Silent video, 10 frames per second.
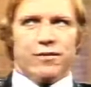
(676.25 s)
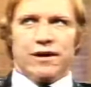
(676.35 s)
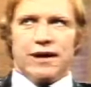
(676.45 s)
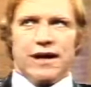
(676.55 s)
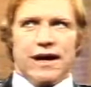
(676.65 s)

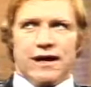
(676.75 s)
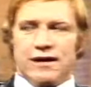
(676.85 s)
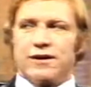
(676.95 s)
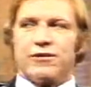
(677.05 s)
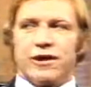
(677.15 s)
but they
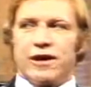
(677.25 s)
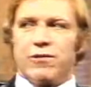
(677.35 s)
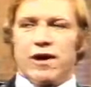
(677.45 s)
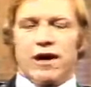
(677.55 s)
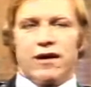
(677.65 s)
handled it really
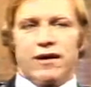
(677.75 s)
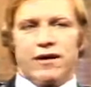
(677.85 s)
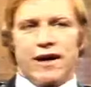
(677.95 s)
well.